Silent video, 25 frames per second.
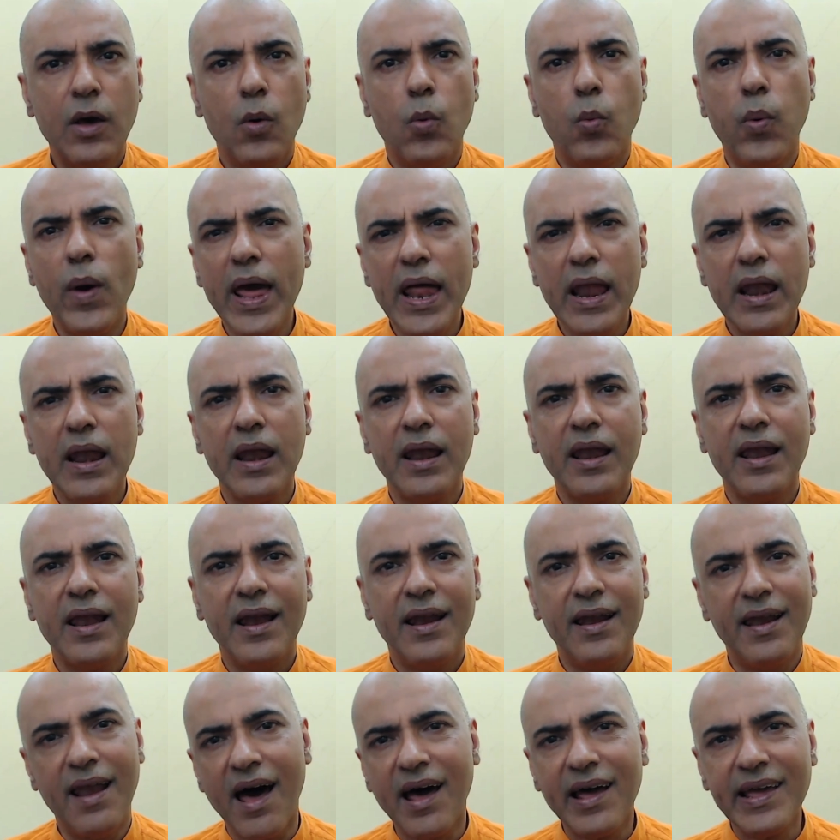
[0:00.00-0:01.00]
Well,
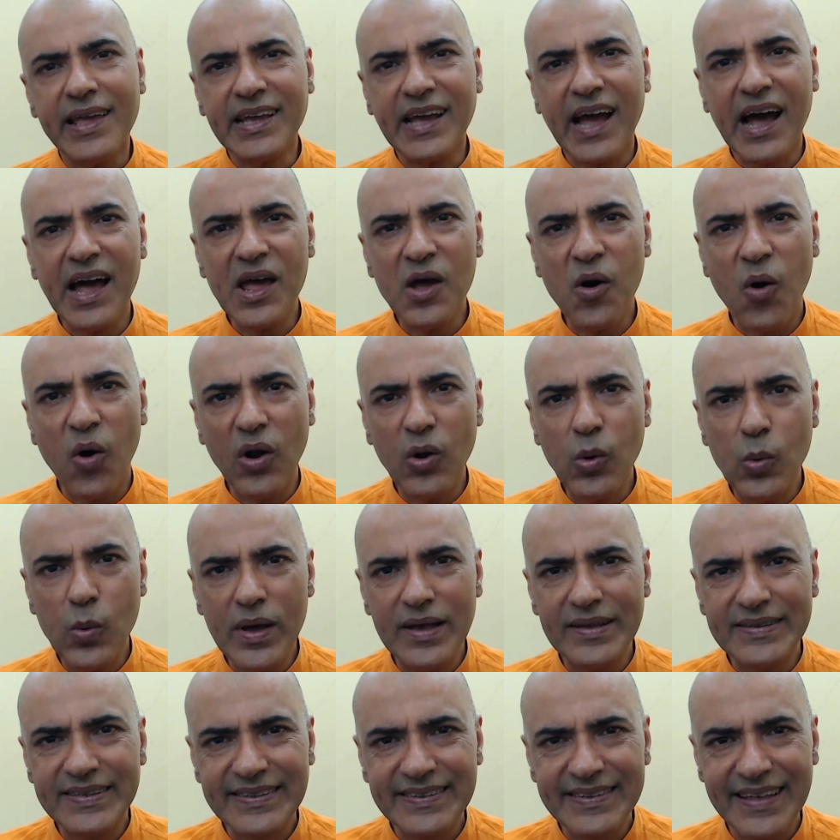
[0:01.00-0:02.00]
like I
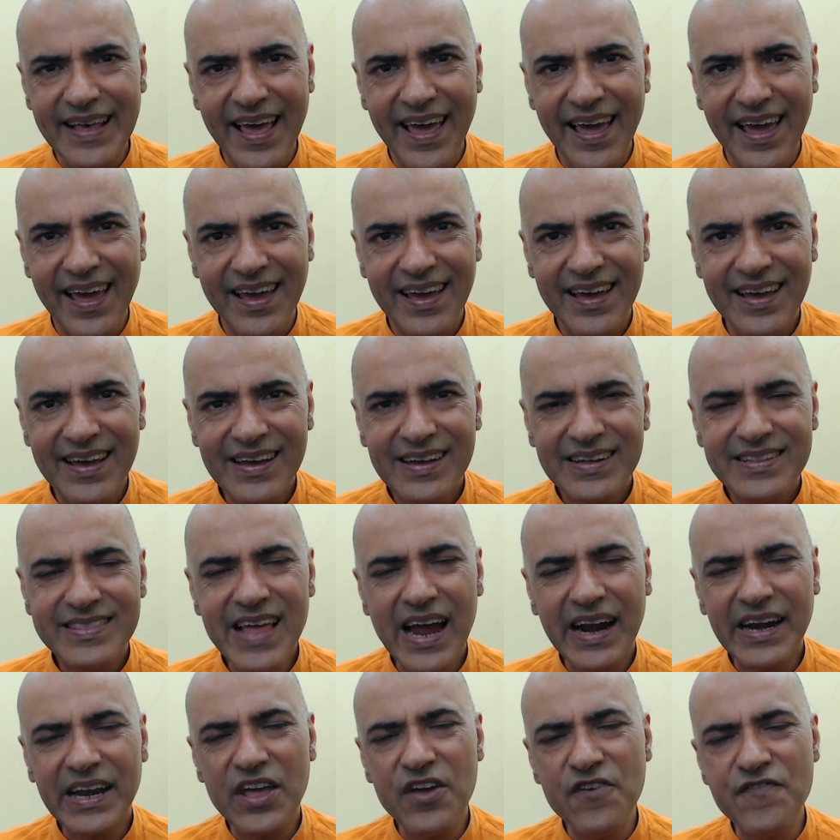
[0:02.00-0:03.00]
always say,
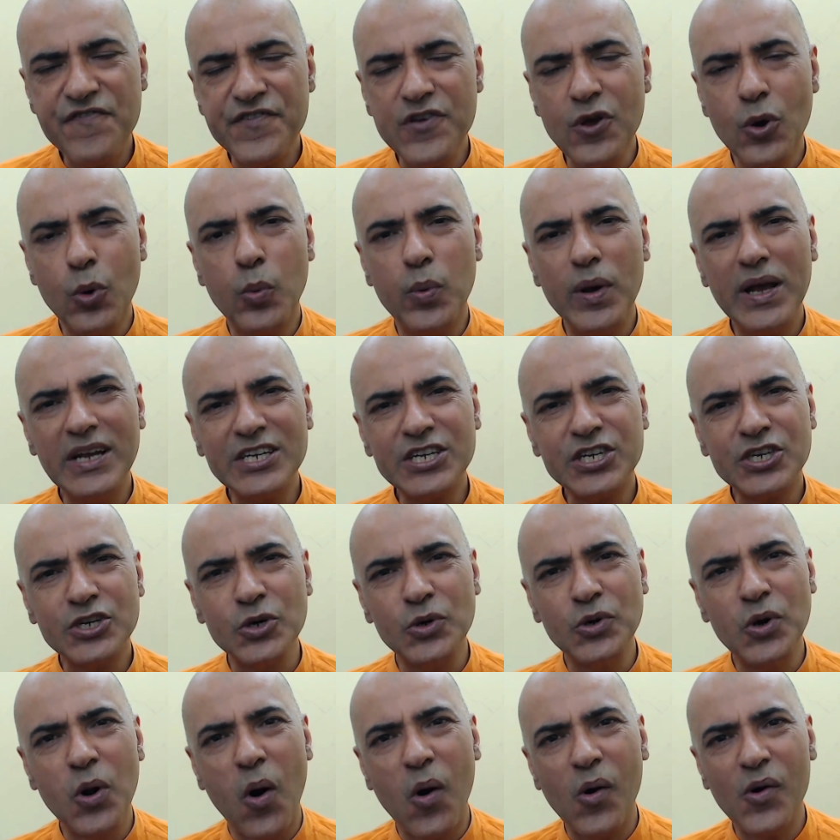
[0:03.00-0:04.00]
that if you wish
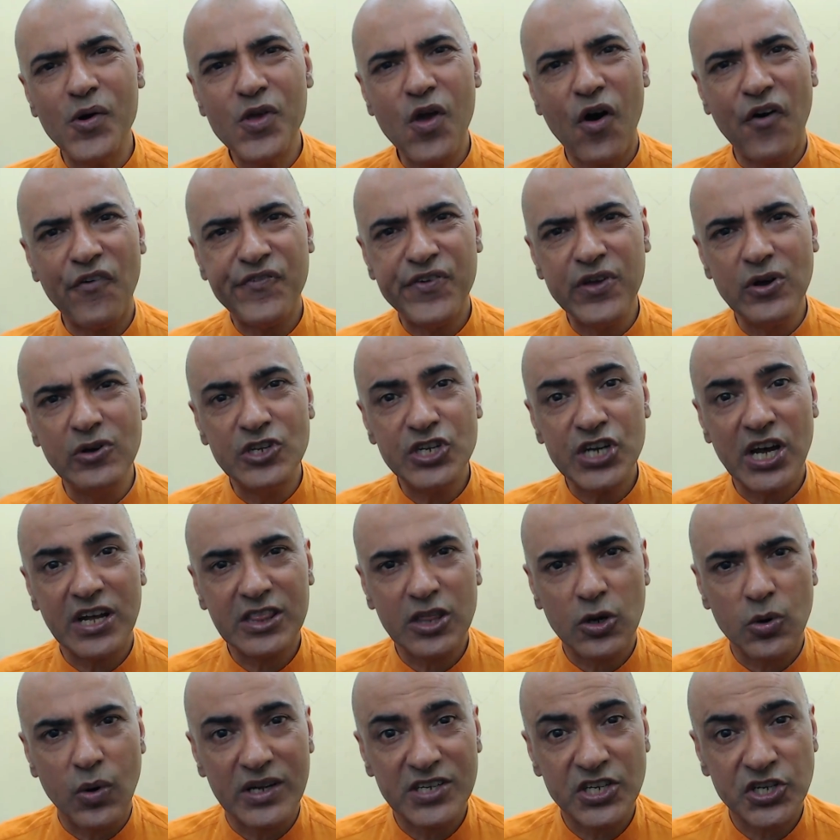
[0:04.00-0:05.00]
to know your future
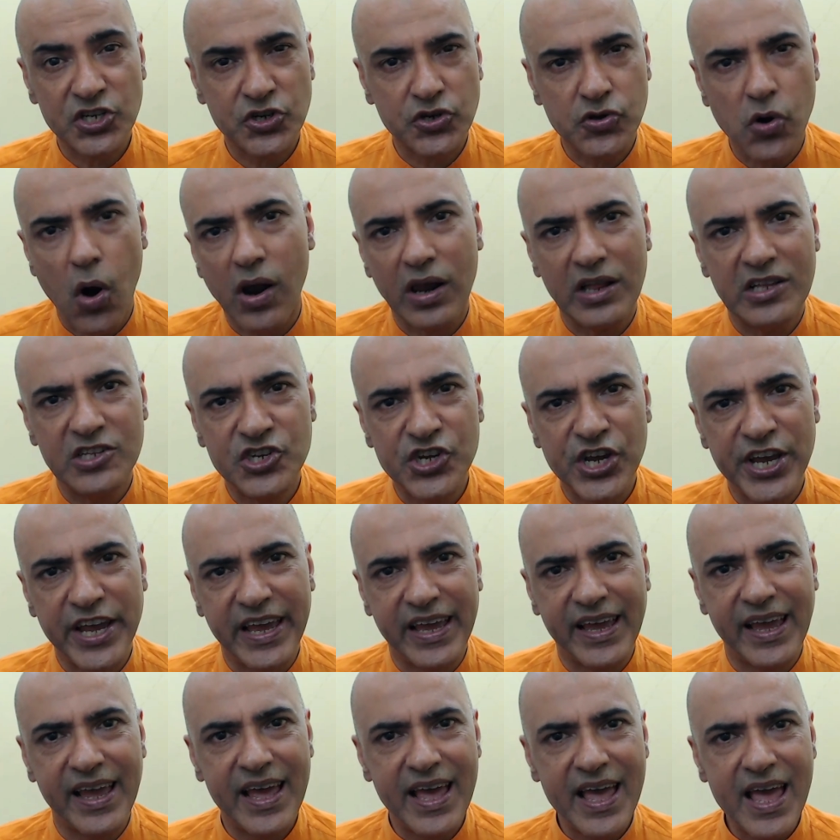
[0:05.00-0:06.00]
through
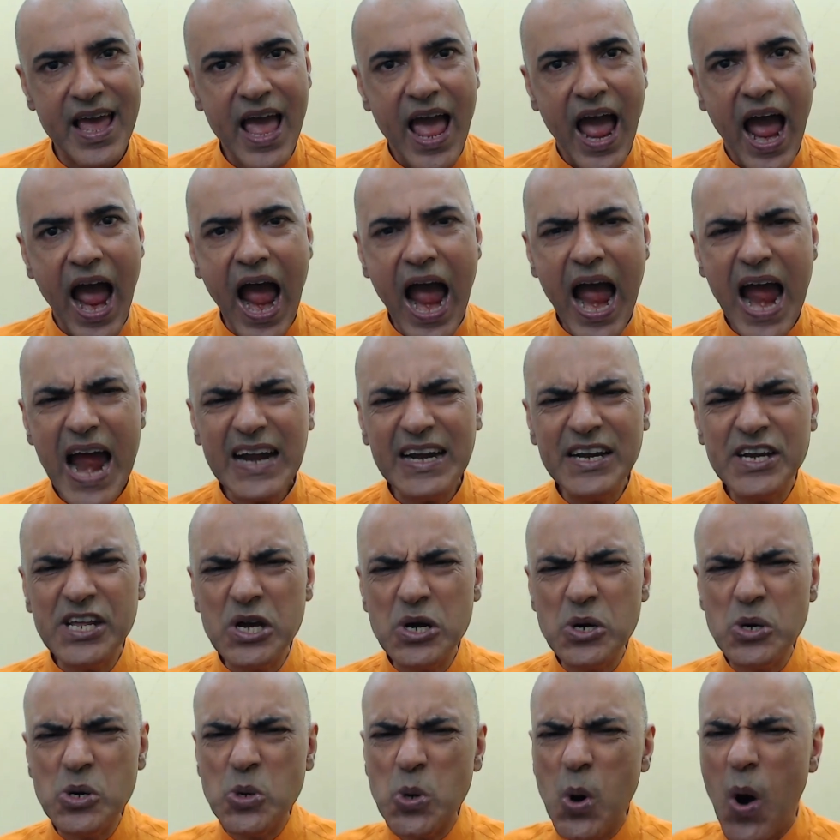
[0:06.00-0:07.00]
astrology and
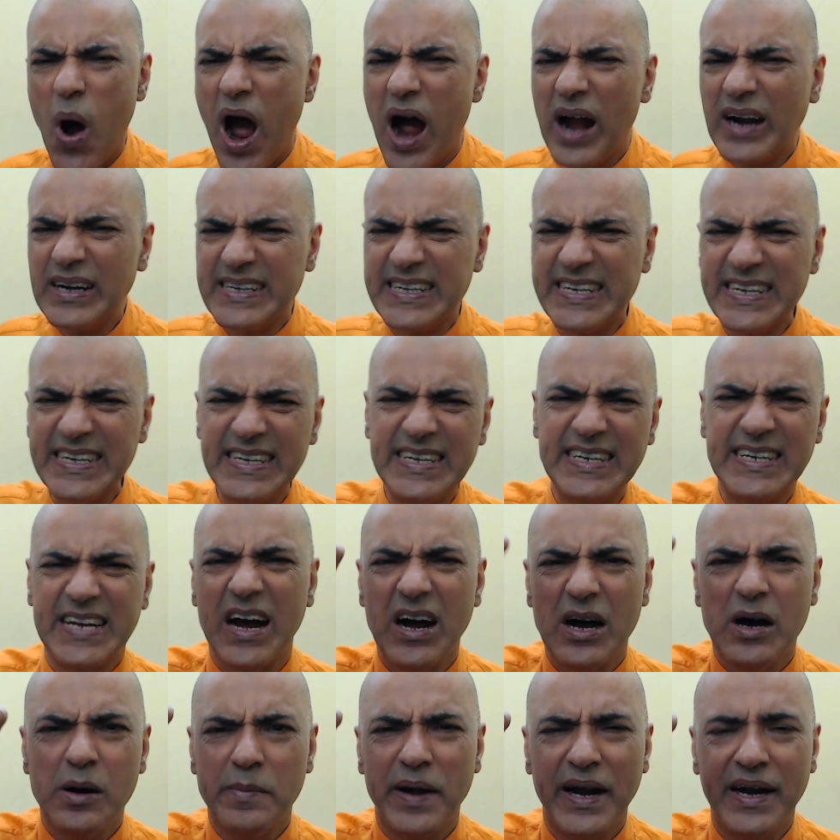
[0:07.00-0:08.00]
you are
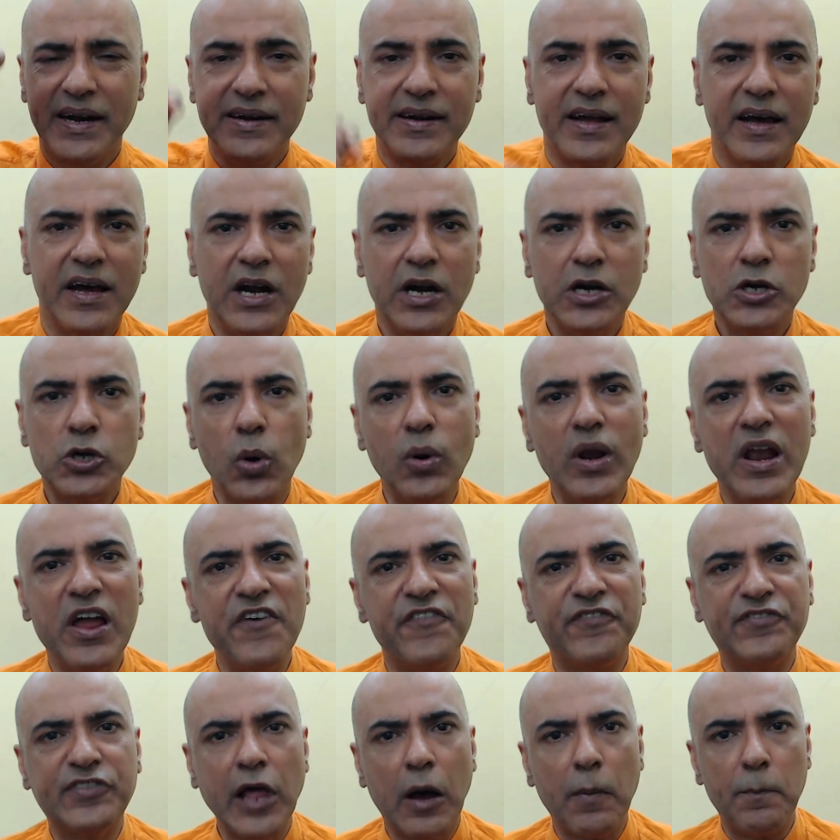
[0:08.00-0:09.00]
determined to
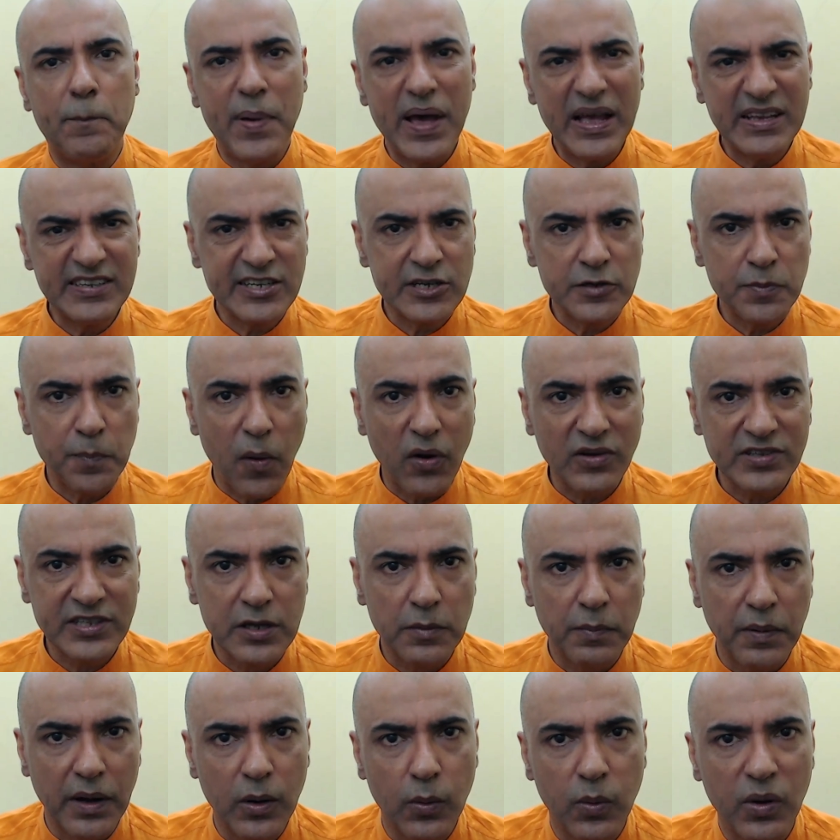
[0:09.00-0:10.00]
live the best
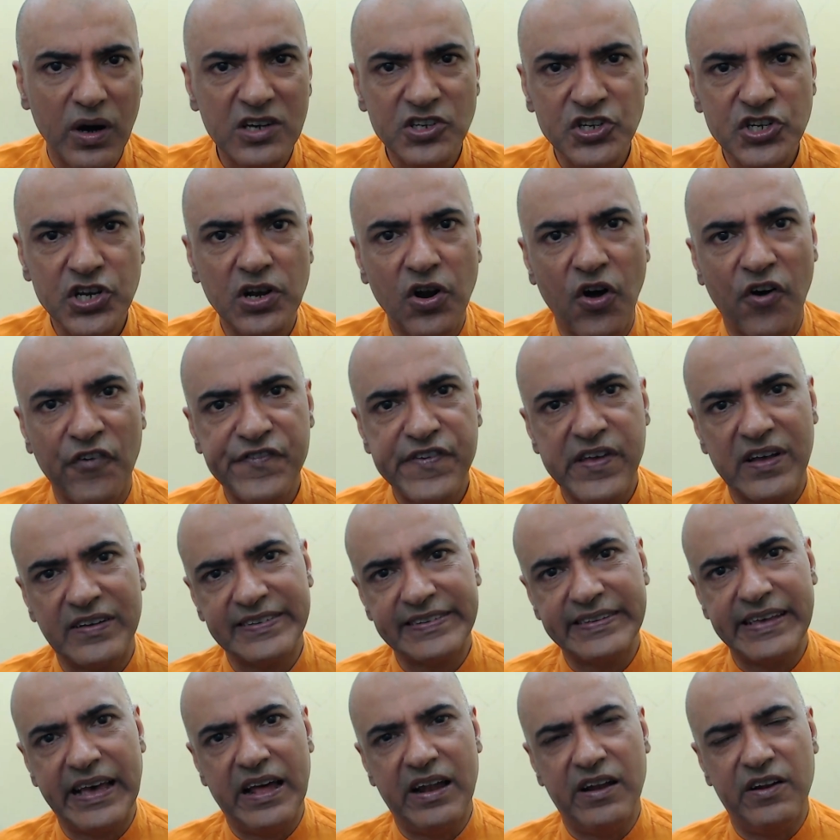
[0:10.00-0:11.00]
possible version of
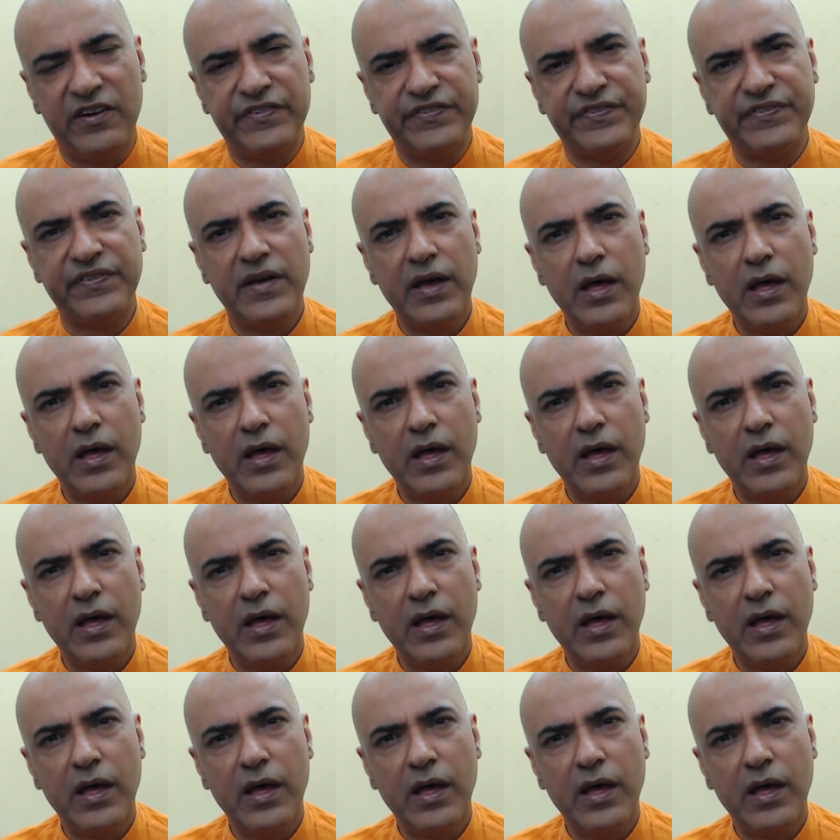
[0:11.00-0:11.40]
yourself,